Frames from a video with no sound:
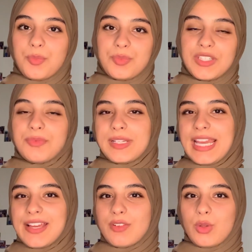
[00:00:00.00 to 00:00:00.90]
didn't really
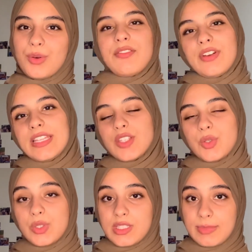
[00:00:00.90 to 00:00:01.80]
have a lot of friends who
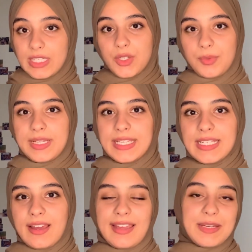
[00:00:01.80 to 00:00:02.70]
could speak Korean.
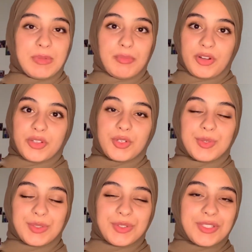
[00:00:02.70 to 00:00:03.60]
I had my brother who was
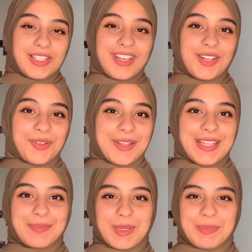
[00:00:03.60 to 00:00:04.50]
also learning
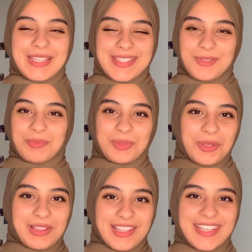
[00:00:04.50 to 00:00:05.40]
Korean, but because we were
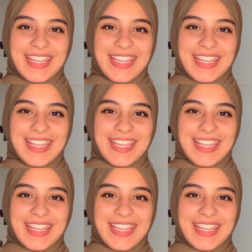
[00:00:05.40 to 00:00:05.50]
both learning